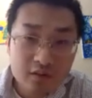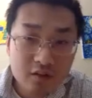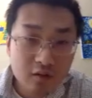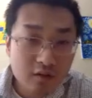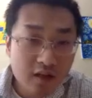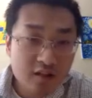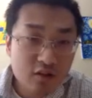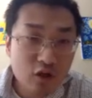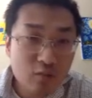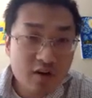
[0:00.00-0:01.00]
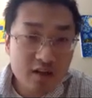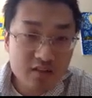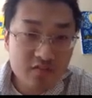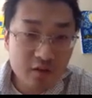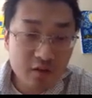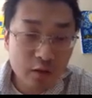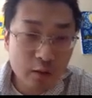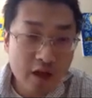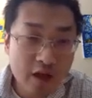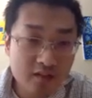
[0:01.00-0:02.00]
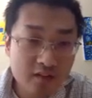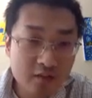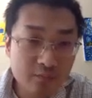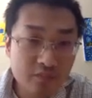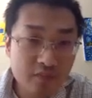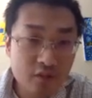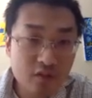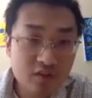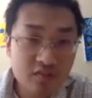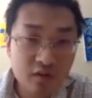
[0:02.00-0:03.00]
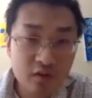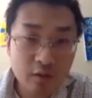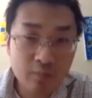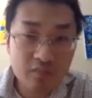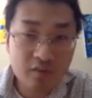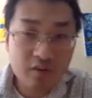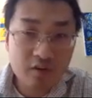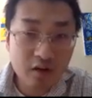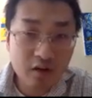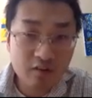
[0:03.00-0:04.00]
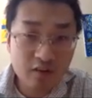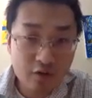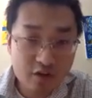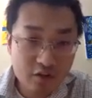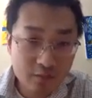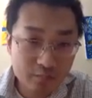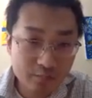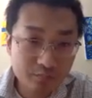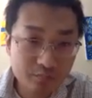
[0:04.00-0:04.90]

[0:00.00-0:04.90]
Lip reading: So let's normalize the x using the variation.